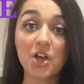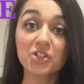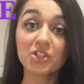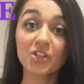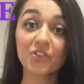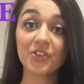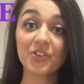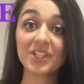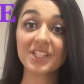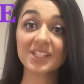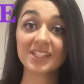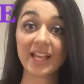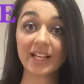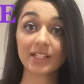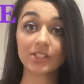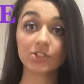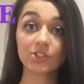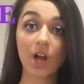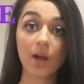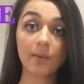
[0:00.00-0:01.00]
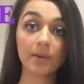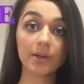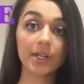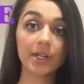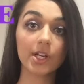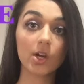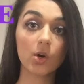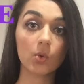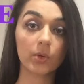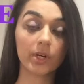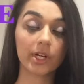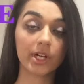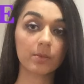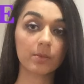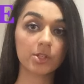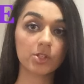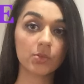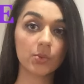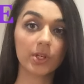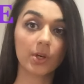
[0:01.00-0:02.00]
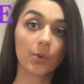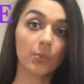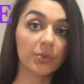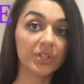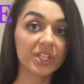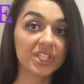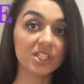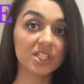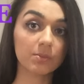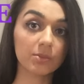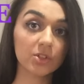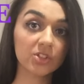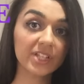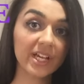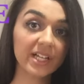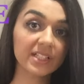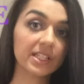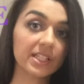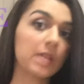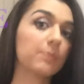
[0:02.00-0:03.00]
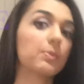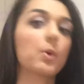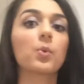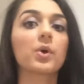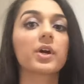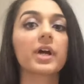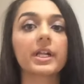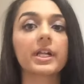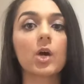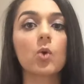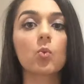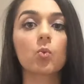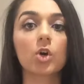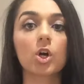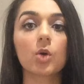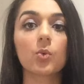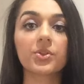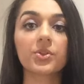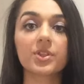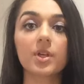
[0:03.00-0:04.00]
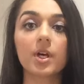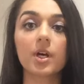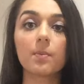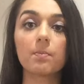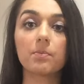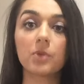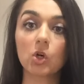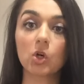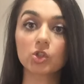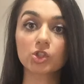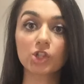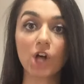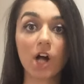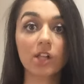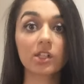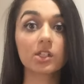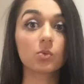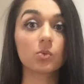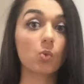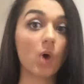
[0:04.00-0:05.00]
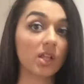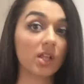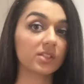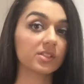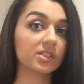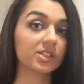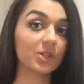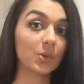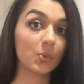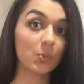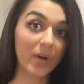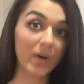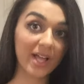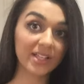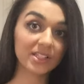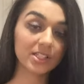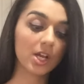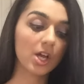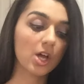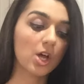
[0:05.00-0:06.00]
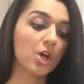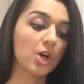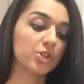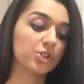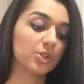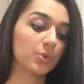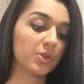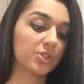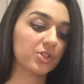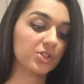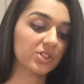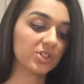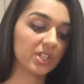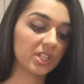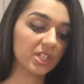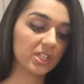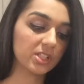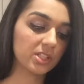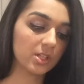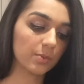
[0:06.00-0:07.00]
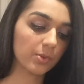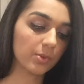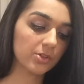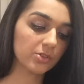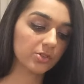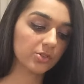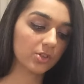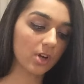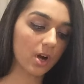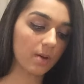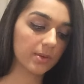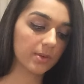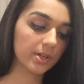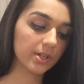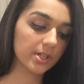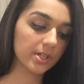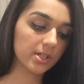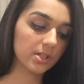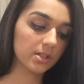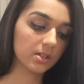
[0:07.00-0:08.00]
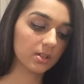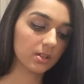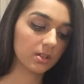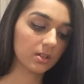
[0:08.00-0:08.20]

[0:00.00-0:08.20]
So for this next strawberry, we're gonna be doing a really similar technique, but we're gonna work with the milk chocolate while it's still wet. So we're just gonna dip our strawberry